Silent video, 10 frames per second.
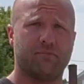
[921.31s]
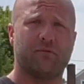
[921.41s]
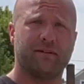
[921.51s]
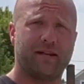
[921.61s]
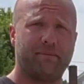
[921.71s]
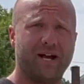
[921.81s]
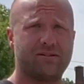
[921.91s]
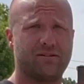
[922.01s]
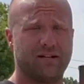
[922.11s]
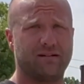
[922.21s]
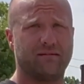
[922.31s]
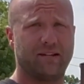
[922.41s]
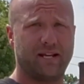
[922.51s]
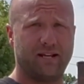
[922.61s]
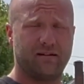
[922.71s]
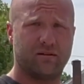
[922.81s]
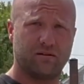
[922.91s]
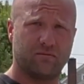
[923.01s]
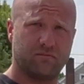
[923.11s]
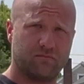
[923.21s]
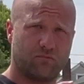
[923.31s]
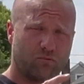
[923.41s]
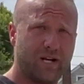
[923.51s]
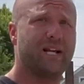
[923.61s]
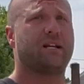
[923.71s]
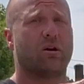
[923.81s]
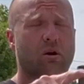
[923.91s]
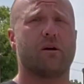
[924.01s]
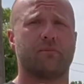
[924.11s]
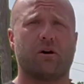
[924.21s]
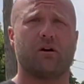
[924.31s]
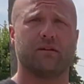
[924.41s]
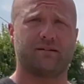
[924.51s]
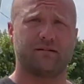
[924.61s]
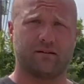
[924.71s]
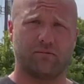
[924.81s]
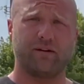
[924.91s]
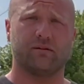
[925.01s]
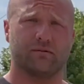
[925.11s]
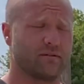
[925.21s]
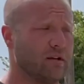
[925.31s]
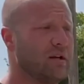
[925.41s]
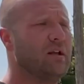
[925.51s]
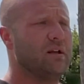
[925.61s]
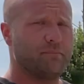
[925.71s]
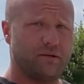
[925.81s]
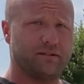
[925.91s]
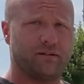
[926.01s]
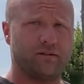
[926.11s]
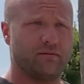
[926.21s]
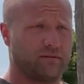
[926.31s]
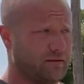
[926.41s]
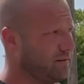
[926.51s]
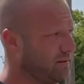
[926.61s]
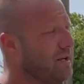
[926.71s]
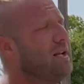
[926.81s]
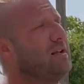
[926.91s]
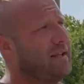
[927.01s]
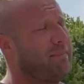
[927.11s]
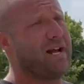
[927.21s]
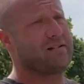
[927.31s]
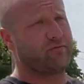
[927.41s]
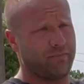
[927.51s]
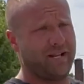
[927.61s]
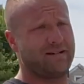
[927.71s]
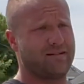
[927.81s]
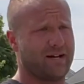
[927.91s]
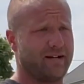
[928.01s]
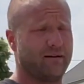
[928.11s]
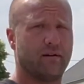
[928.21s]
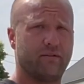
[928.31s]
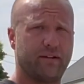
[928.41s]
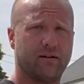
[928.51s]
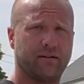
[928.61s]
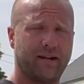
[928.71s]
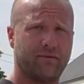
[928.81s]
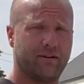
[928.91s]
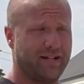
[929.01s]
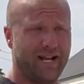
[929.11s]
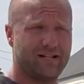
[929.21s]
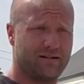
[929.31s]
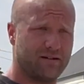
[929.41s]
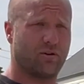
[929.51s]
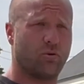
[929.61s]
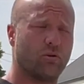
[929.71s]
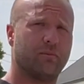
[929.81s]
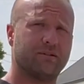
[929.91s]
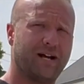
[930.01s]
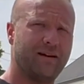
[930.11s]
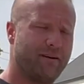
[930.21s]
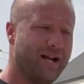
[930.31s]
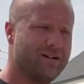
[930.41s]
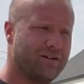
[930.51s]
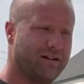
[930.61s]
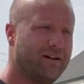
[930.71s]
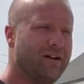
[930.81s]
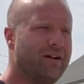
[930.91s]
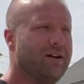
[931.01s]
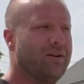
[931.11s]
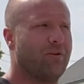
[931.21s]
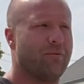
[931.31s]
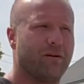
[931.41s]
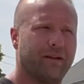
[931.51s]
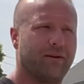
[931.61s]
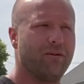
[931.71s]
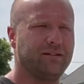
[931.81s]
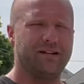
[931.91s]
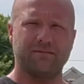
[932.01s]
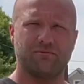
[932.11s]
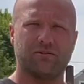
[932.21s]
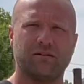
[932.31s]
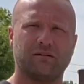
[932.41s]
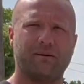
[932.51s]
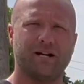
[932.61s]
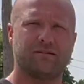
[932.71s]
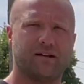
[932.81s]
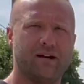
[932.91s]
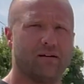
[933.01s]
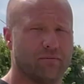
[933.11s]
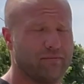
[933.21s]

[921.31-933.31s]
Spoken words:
But when they patched it, they re-curbed all the wheels, putting they patched it from the inside over there on that one, and they had such a horrible time patching it. Well, I'm like, what takes them so long to patch a tire?